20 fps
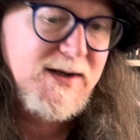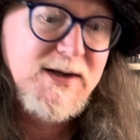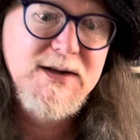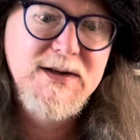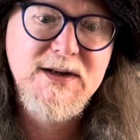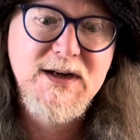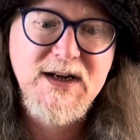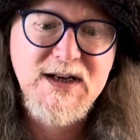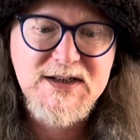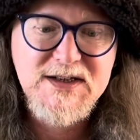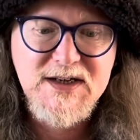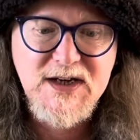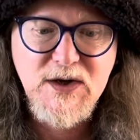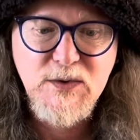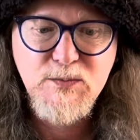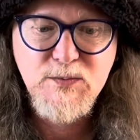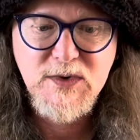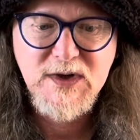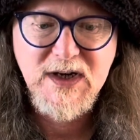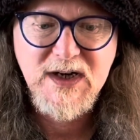The next
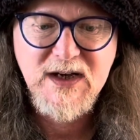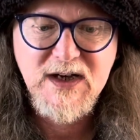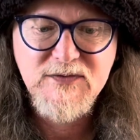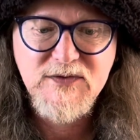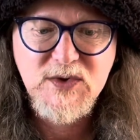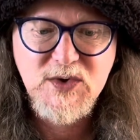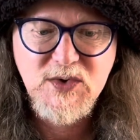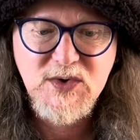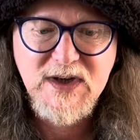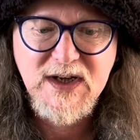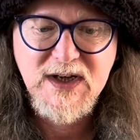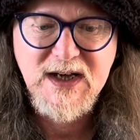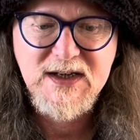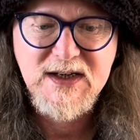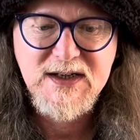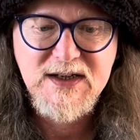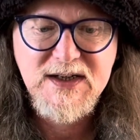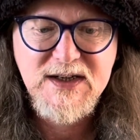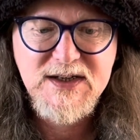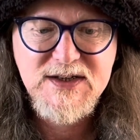album we're going to have a look at
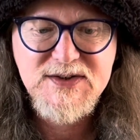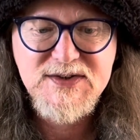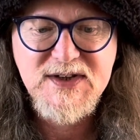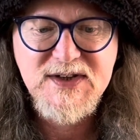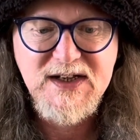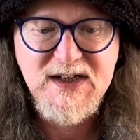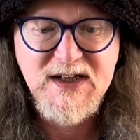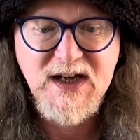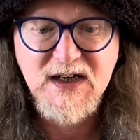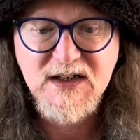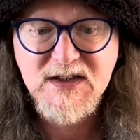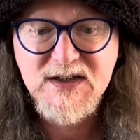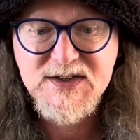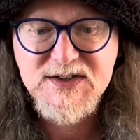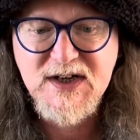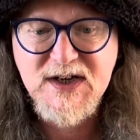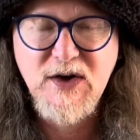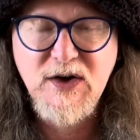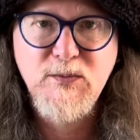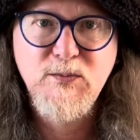is the
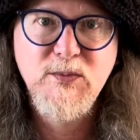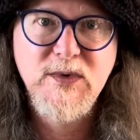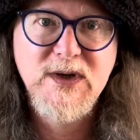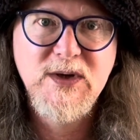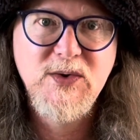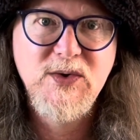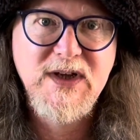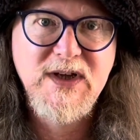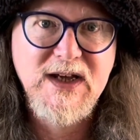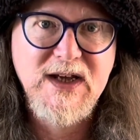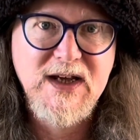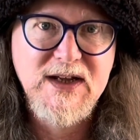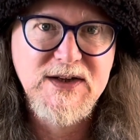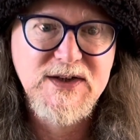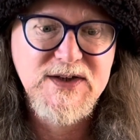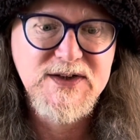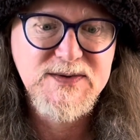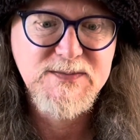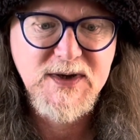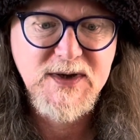youngest album we're looking at
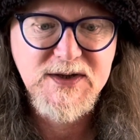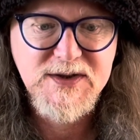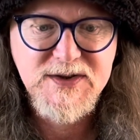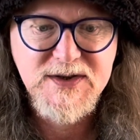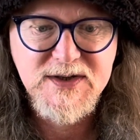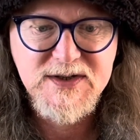this month.